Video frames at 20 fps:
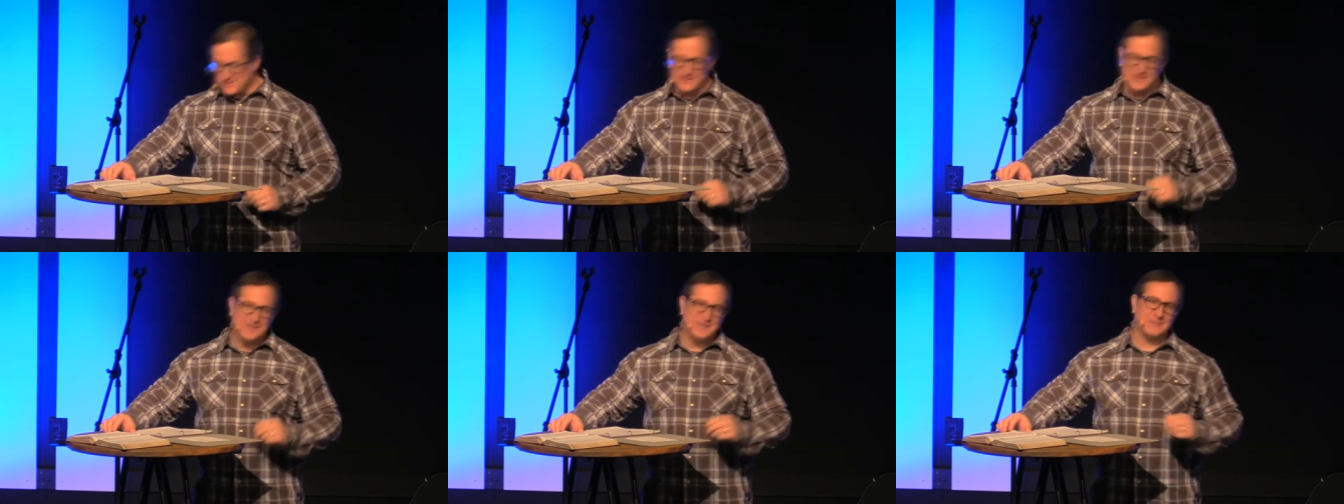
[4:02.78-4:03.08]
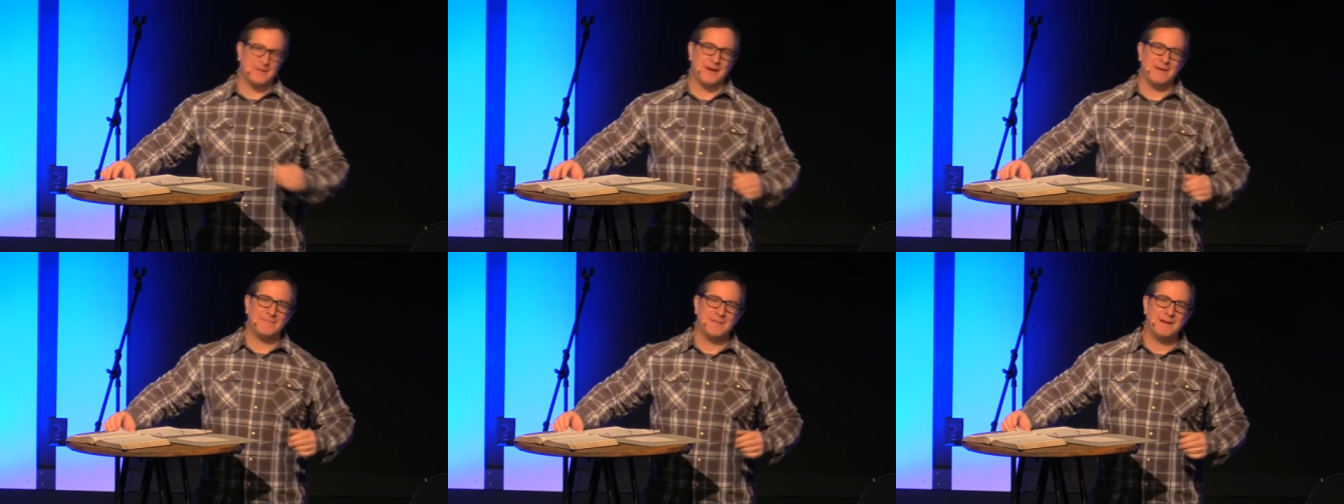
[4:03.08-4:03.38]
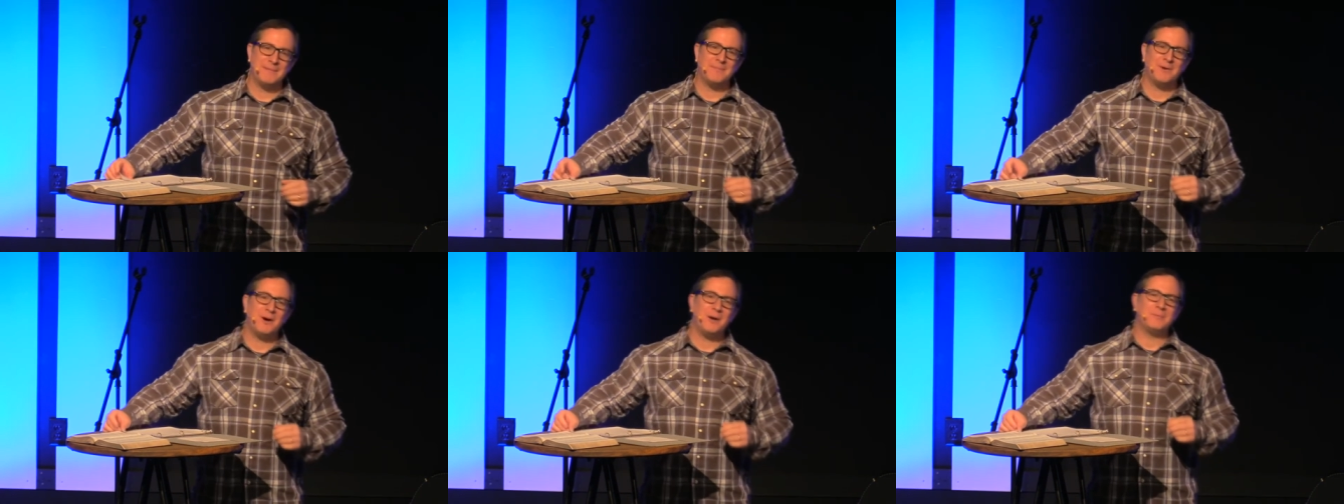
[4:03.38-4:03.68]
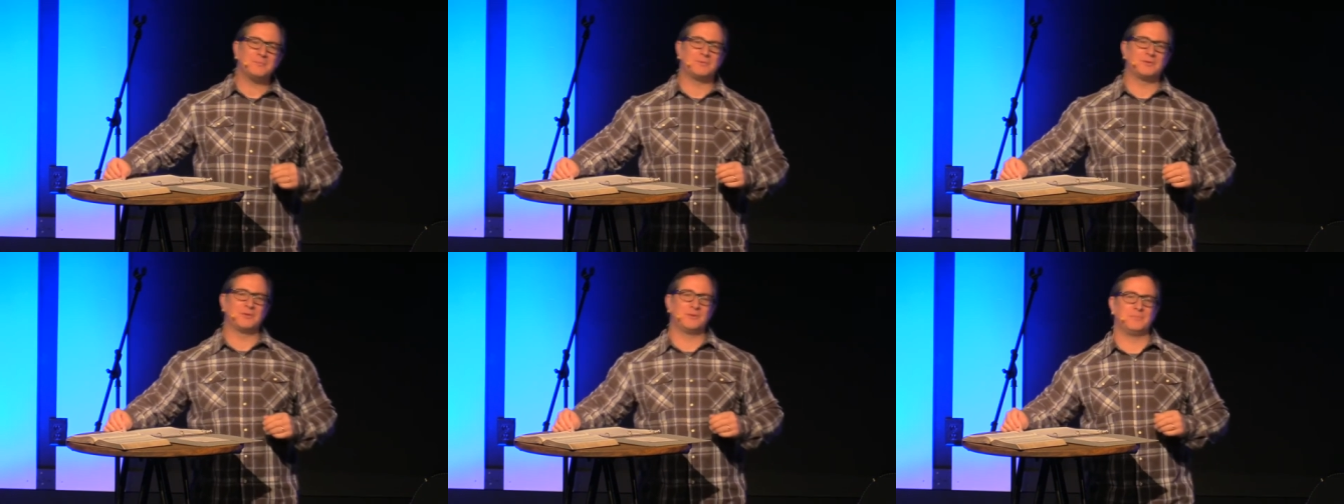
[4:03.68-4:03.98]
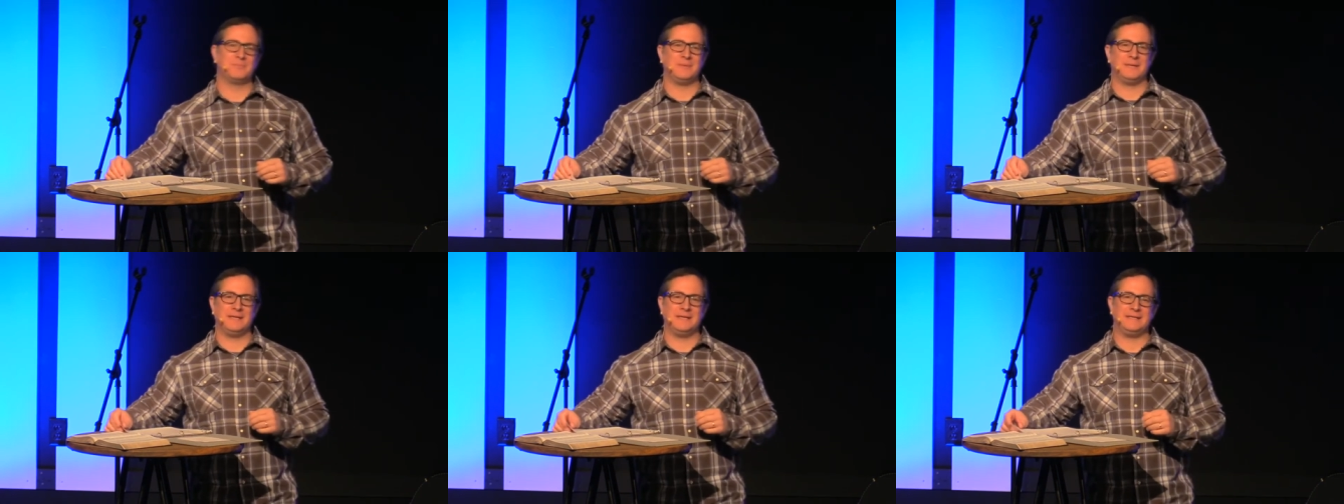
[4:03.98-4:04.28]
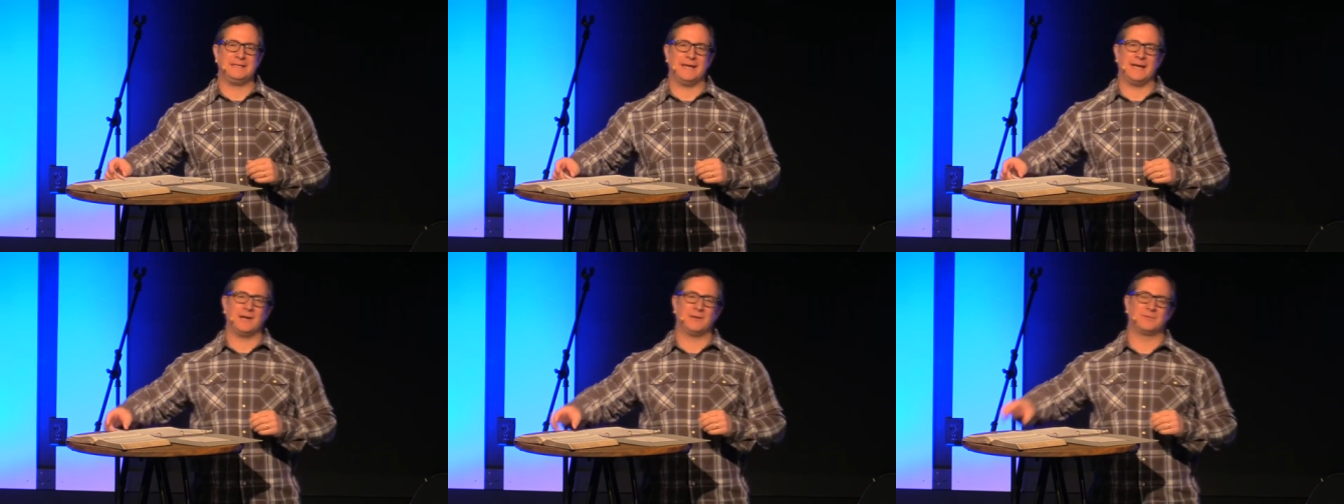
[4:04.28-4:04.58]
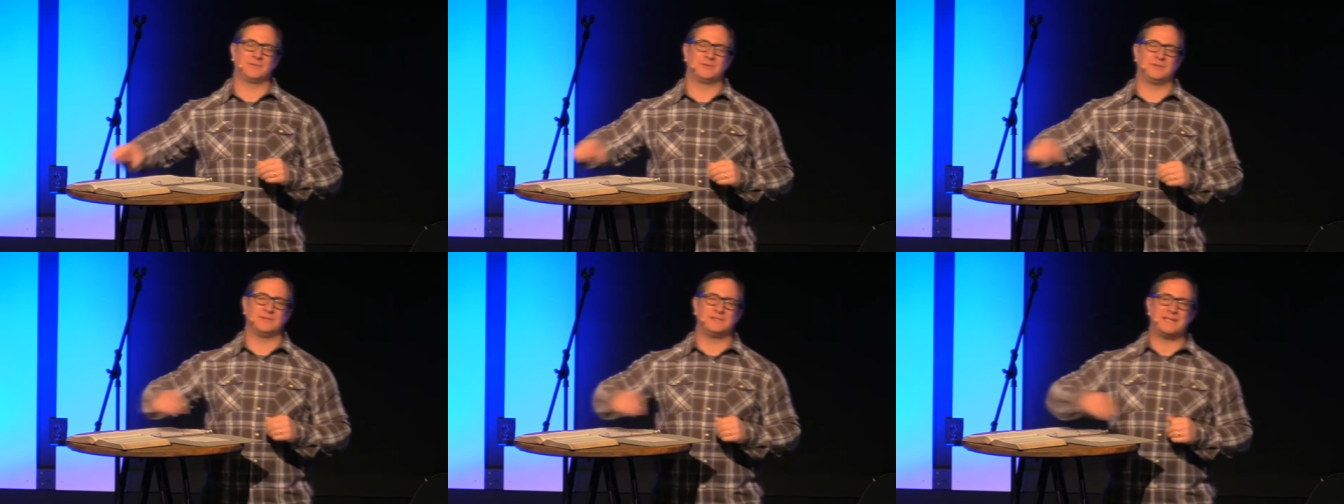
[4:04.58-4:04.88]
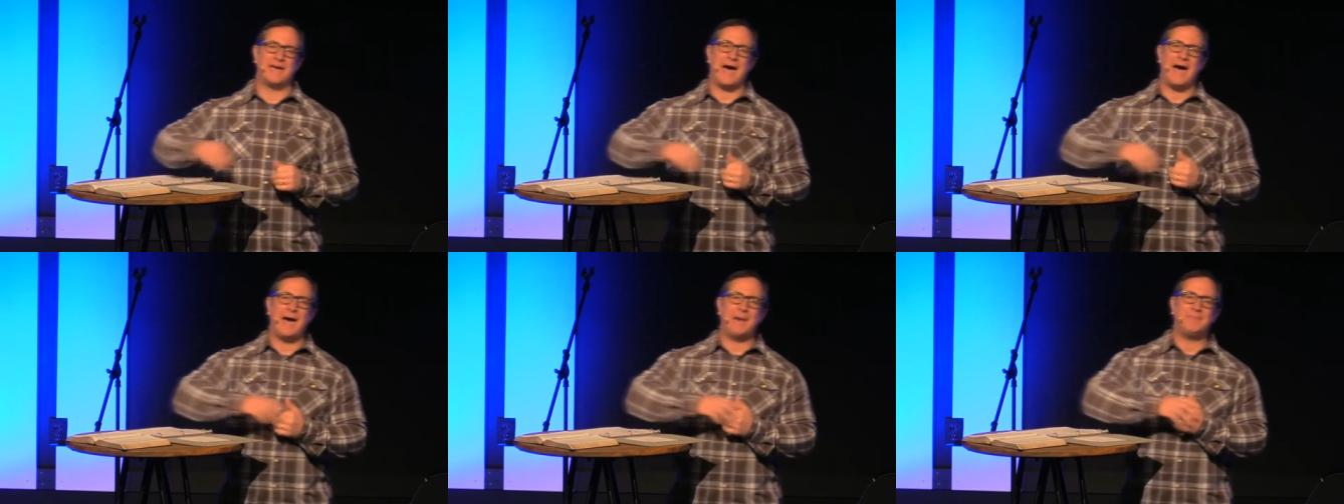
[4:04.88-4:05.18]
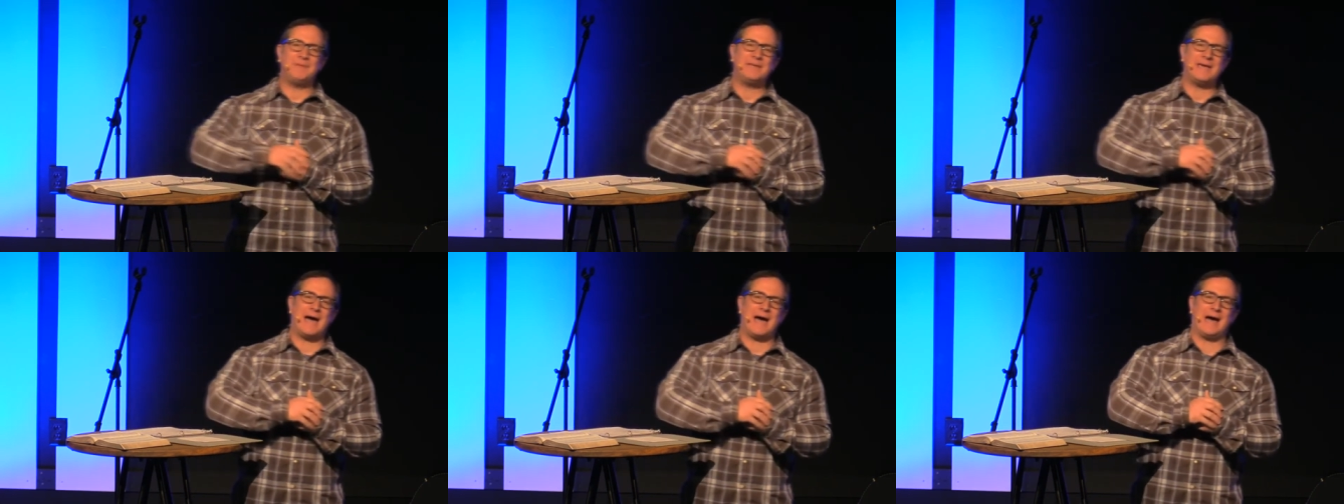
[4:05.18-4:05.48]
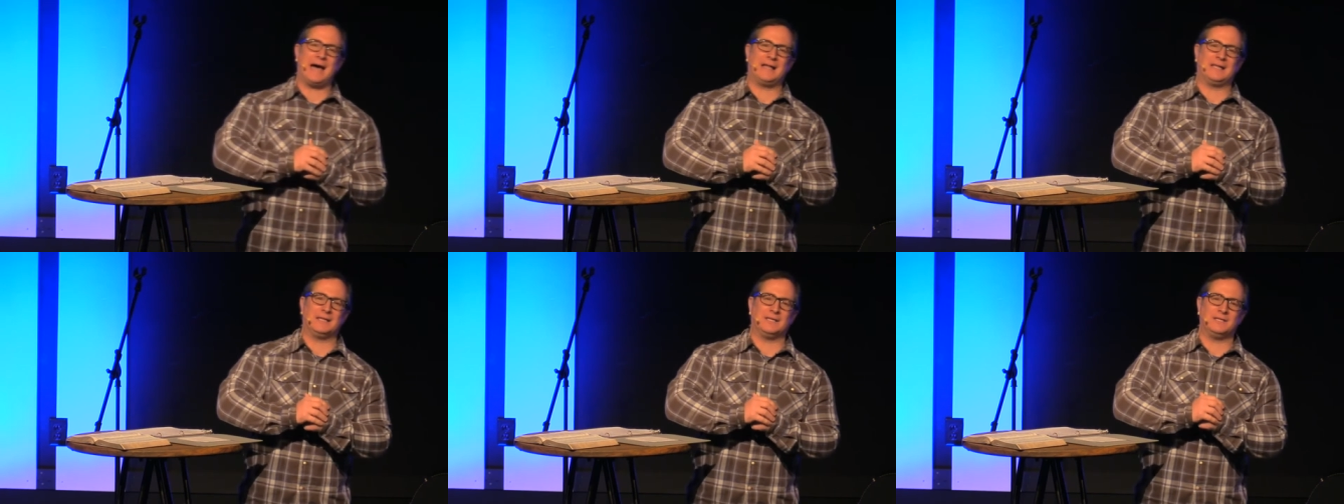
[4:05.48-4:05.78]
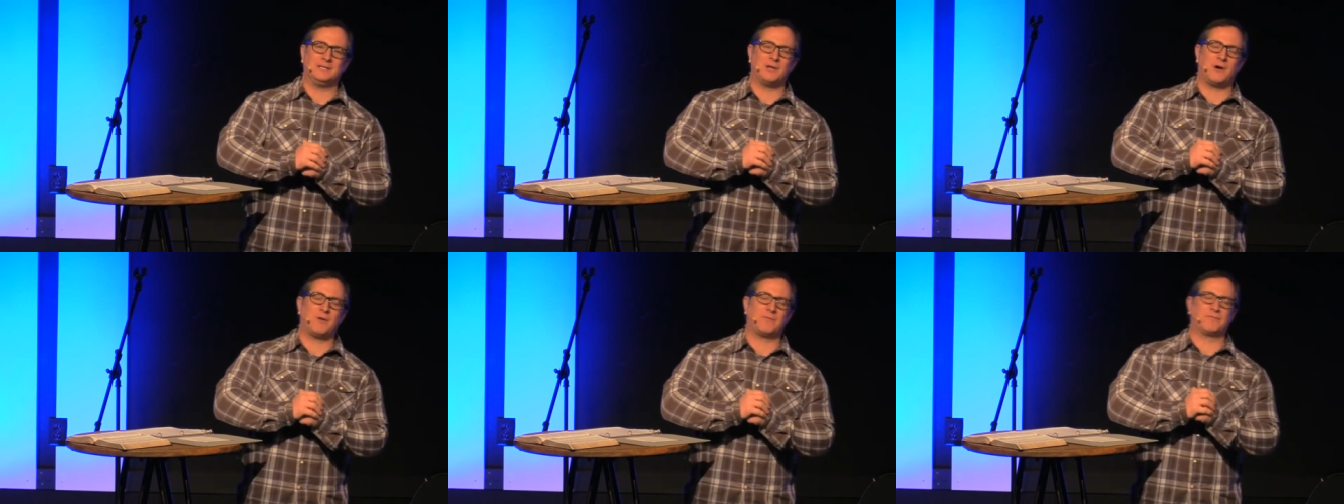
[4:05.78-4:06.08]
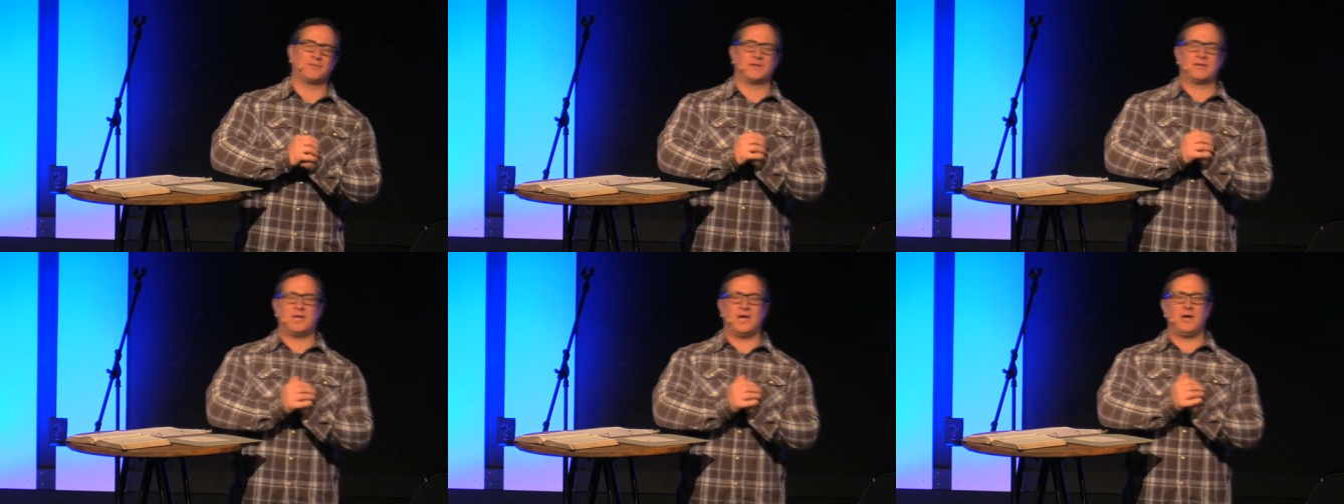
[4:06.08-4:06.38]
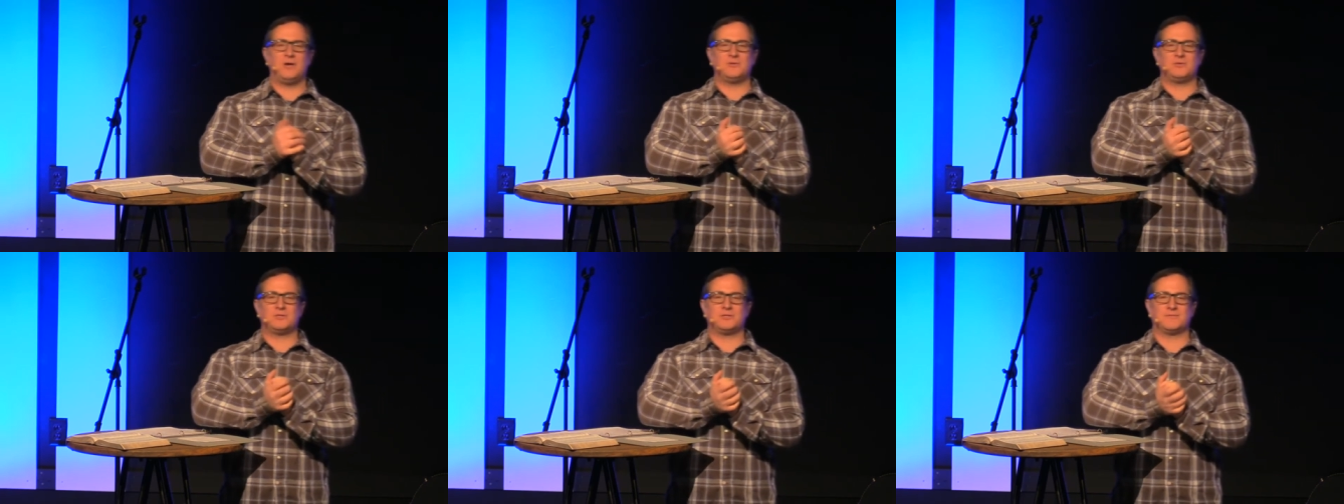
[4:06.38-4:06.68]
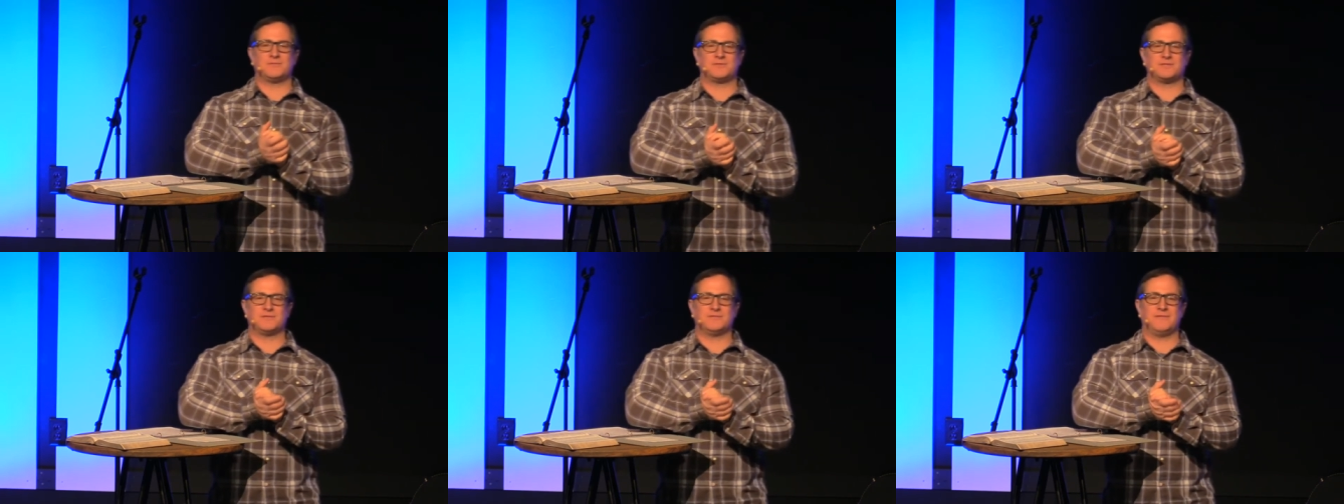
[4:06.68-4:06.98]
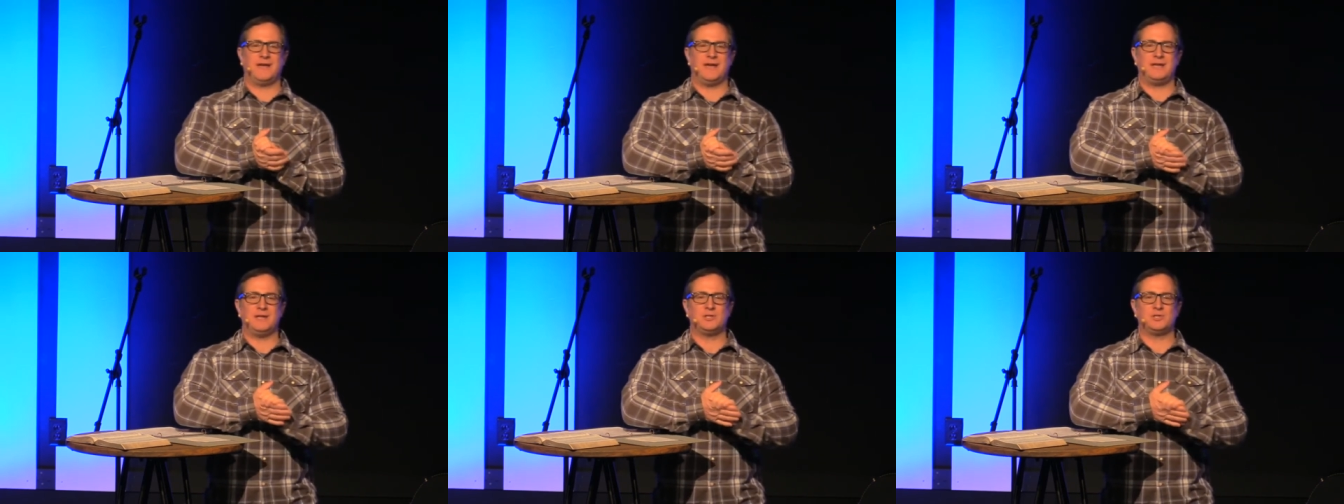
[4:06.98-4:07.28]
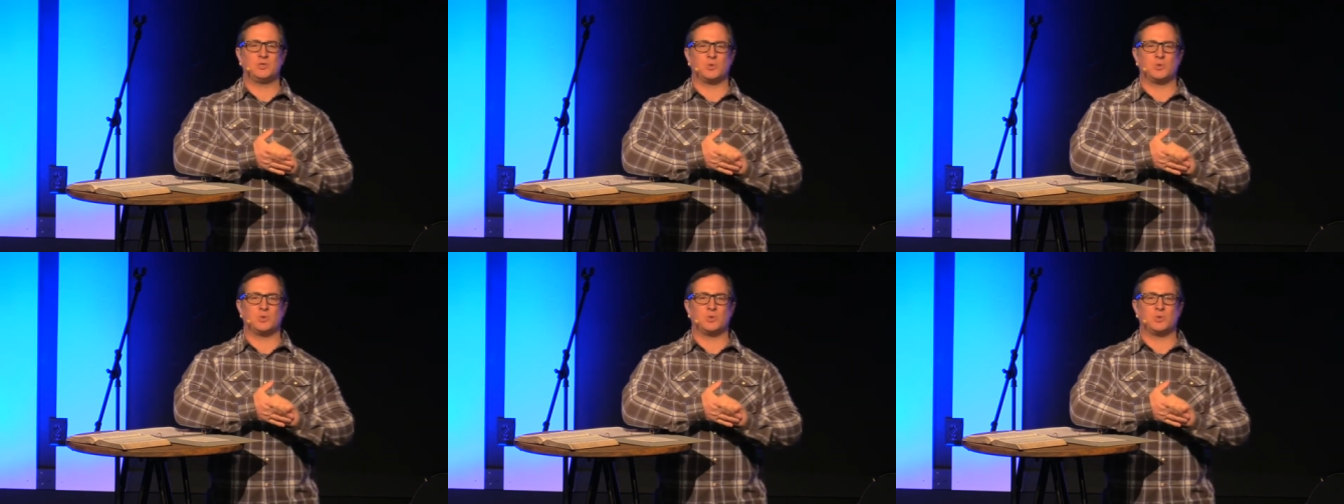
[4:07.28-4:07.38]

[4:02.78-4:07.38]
so anyway, my mom took me down to Tybee Island off the coast of Savannah,